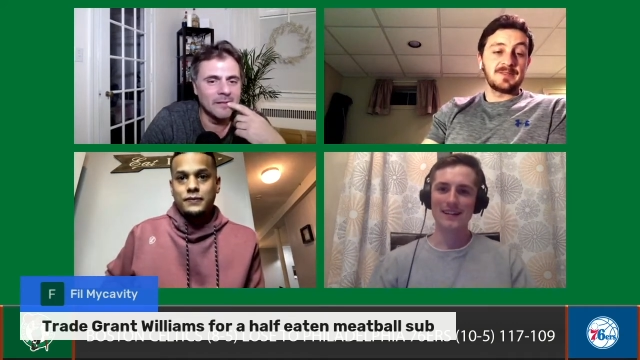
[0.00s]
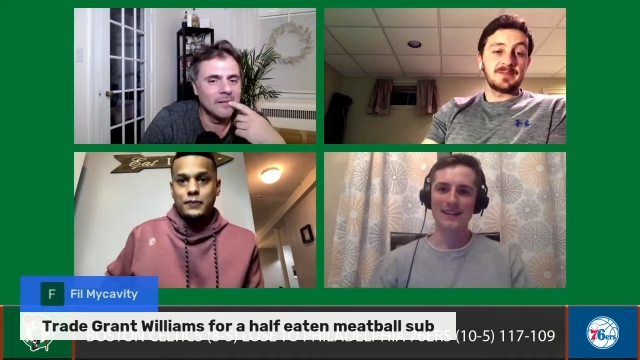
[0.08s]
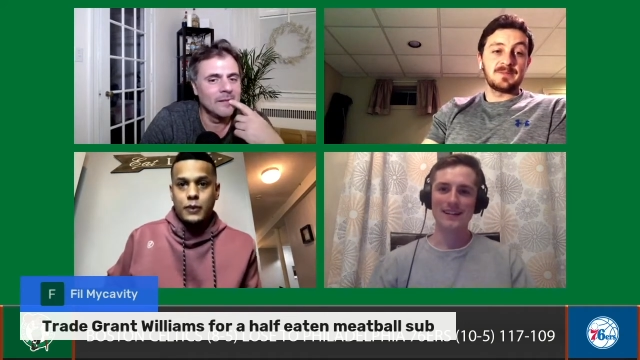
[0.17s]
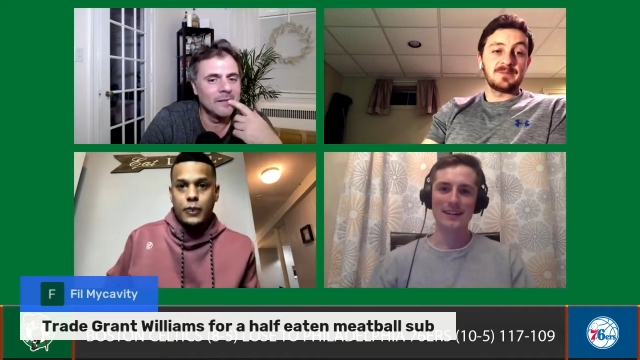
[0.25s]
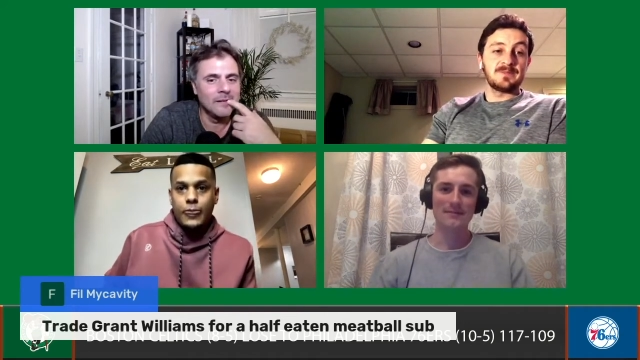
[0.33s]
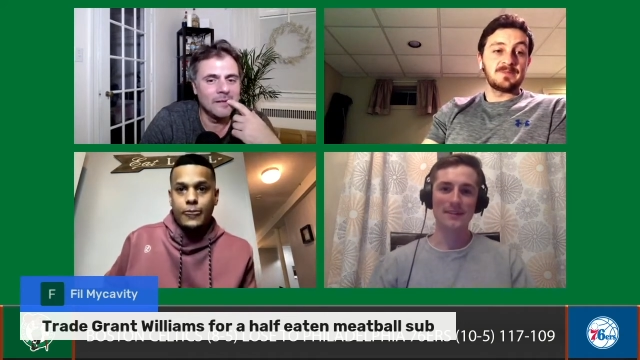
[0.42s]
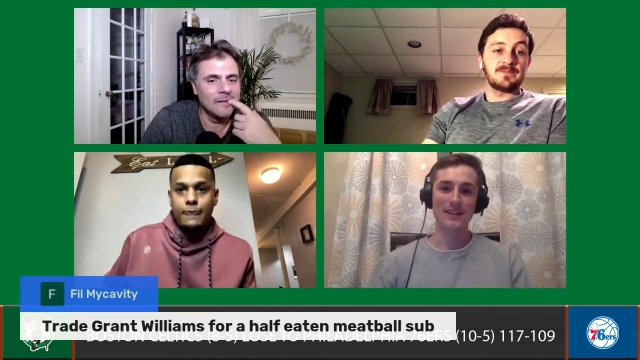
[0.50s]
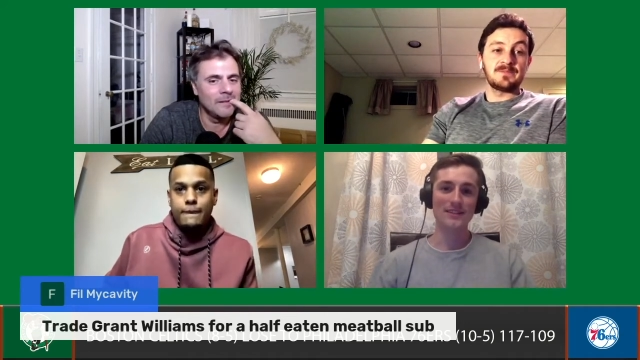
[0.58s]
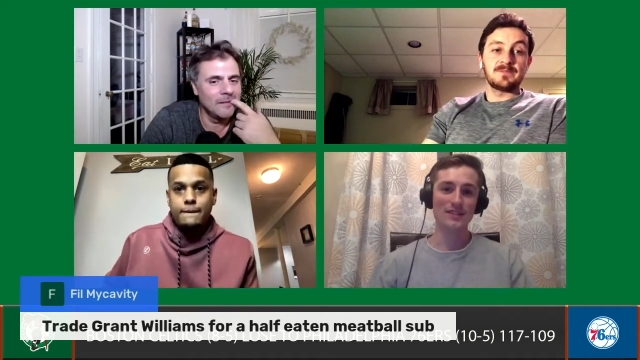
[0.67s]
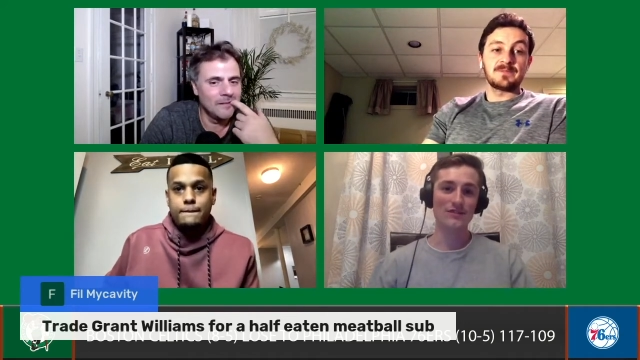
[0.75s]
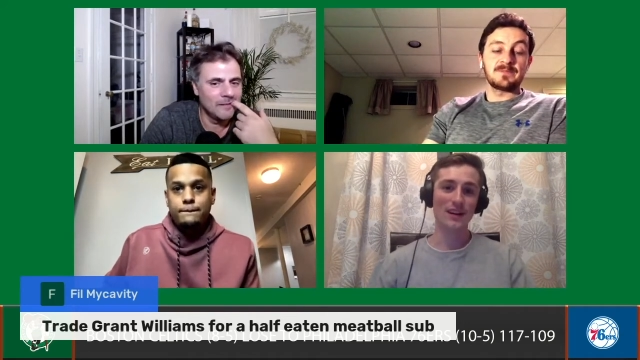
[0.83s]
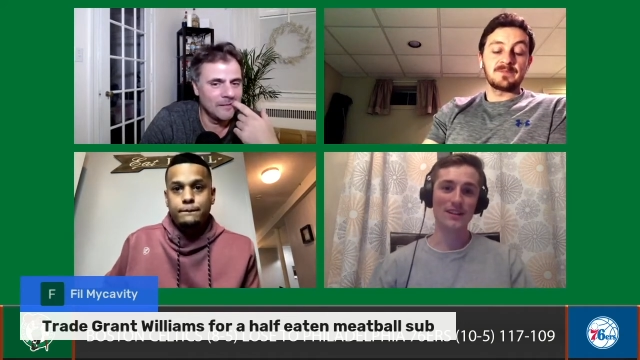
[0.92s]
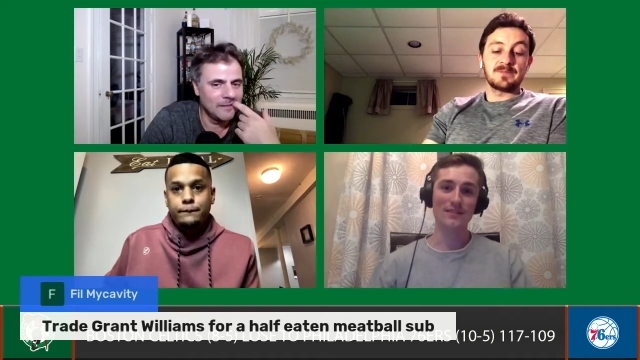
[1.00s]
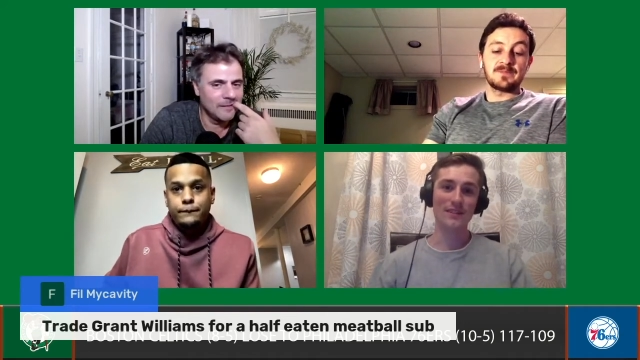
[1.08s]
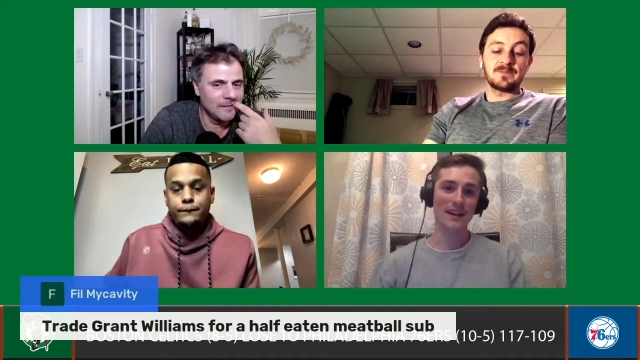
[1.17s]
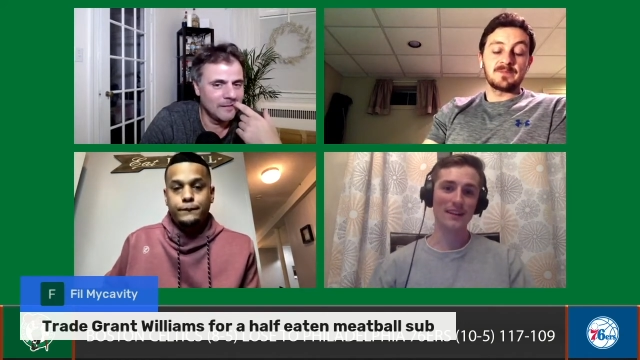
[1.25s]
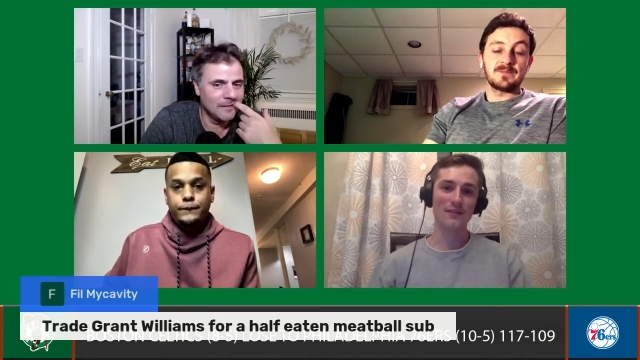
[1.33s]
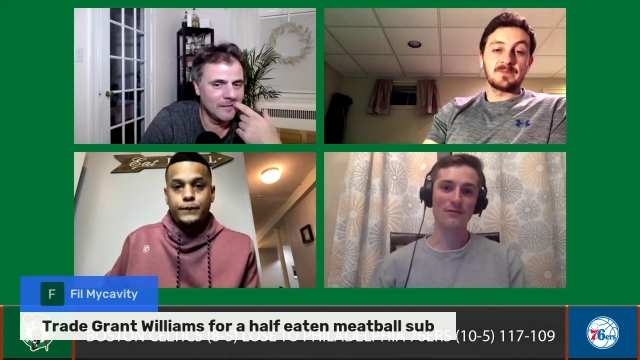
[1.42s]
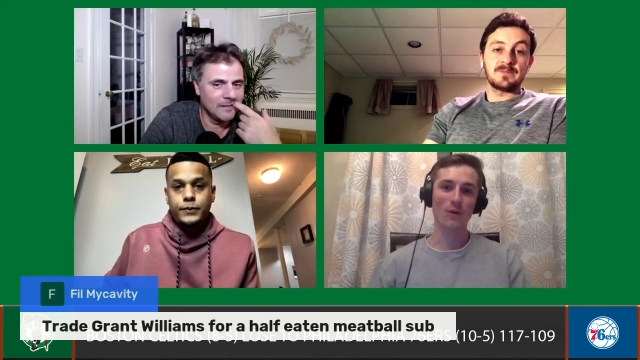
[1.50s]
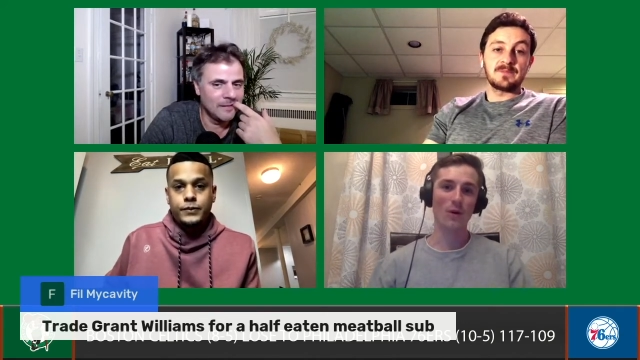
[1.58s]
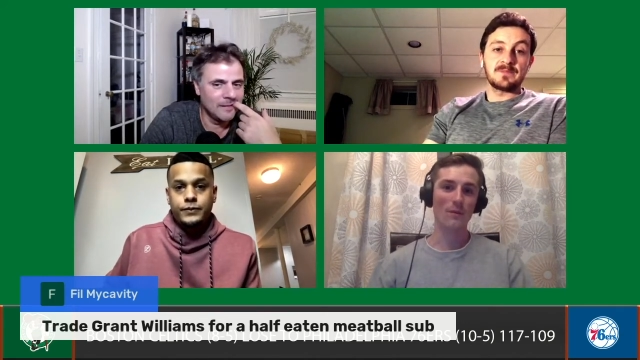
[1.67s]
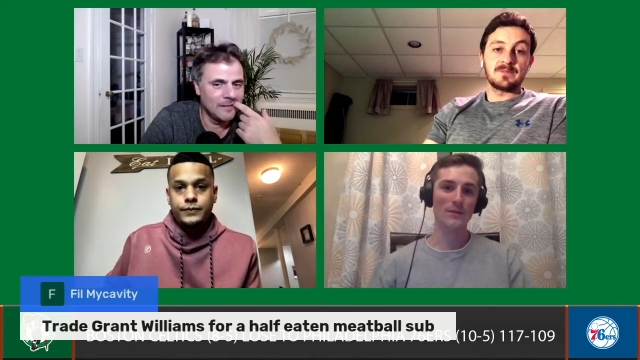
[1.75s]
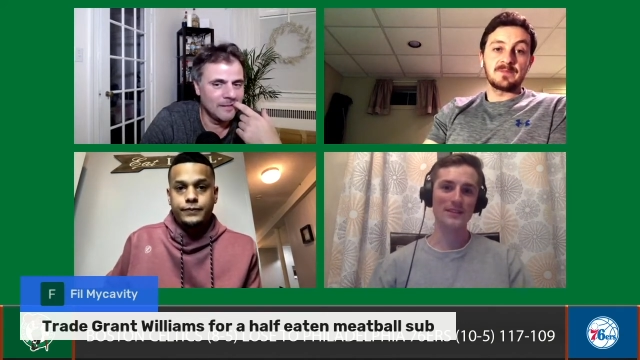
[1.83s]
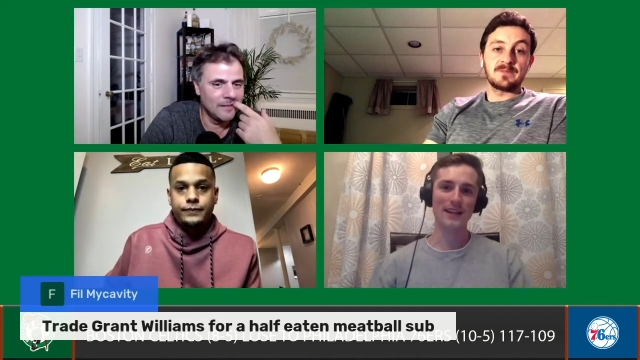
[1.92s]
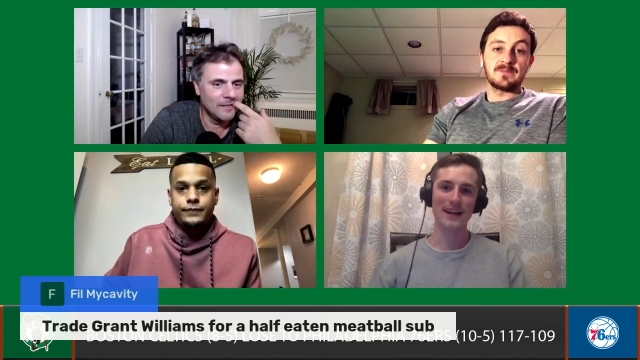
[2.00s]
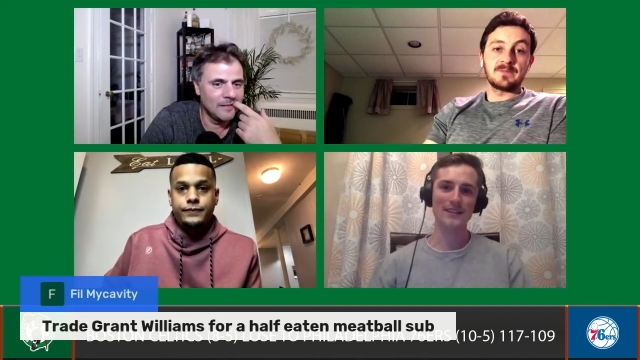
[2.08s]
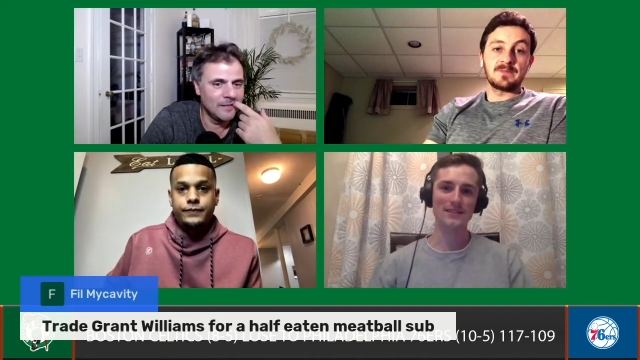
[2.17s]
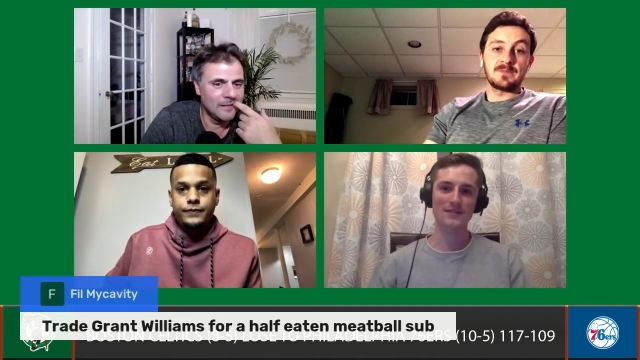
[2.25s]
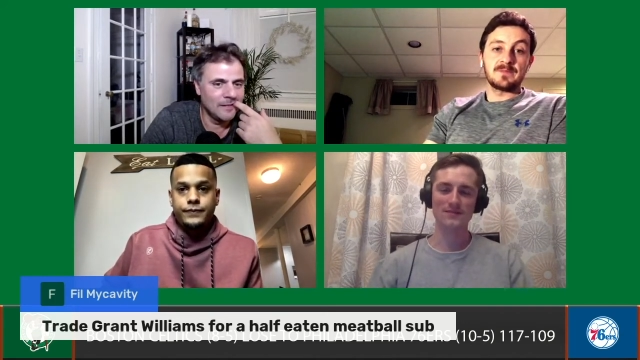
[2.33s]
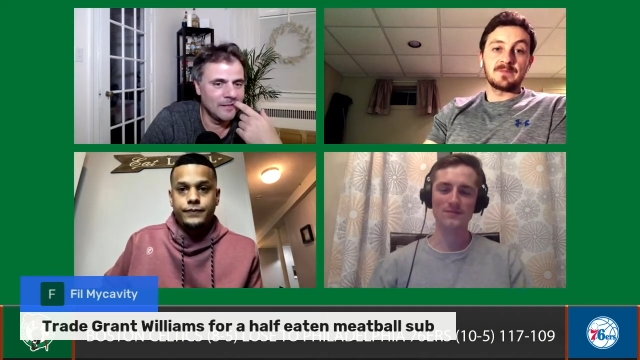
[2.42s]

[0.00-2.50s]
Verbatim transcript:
Speaker 1: He feels irrelevant at the 4 besides